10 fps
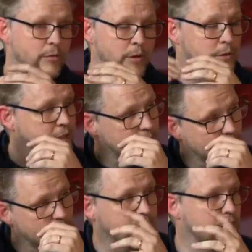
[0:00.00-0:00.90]
so we're only
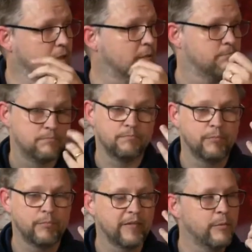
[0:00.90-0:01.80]
running the
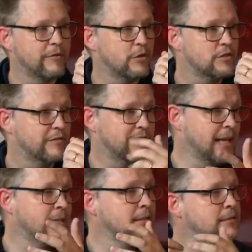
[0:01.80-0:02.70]
PvP version of
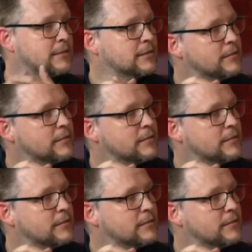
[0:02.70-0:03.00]
talents.